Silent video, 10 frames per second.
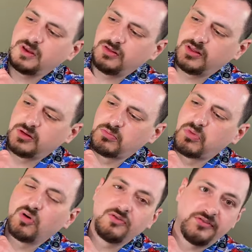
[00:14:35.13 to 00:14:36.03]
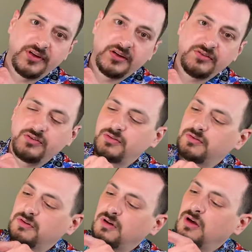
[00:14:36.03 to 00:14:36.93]
The bolt face
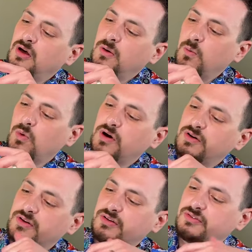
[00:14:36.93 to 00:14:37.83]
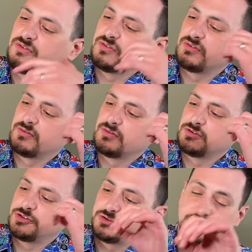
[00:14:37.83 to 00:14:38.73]
was
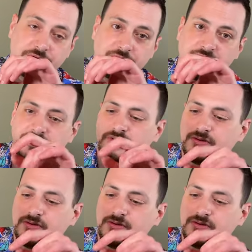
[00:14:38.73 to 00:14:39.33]
trued,